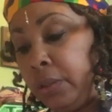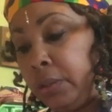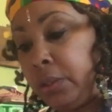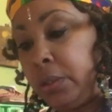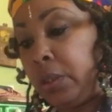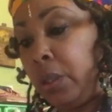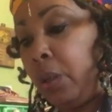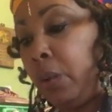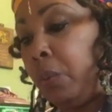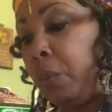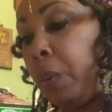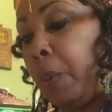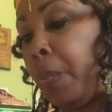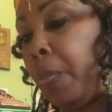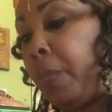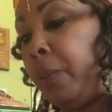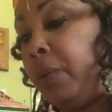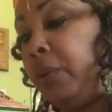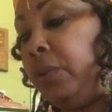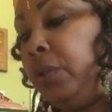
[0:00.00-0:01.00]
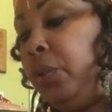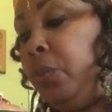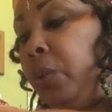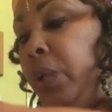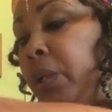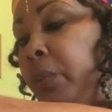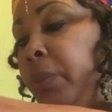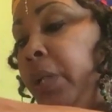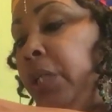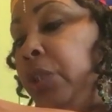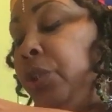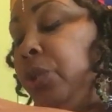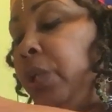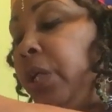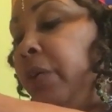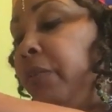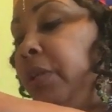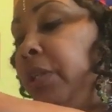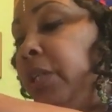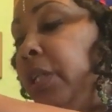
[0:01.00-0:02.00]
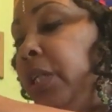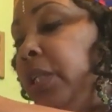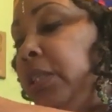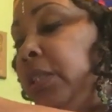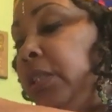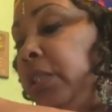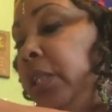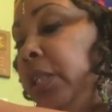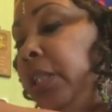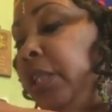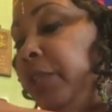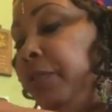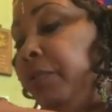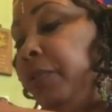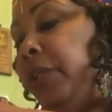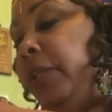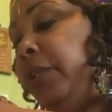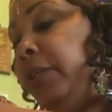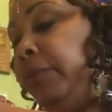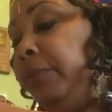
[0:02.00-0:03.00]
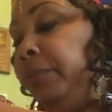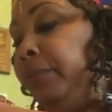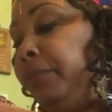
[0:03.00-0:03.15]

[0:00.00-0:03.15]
So you want to make sure everything is even.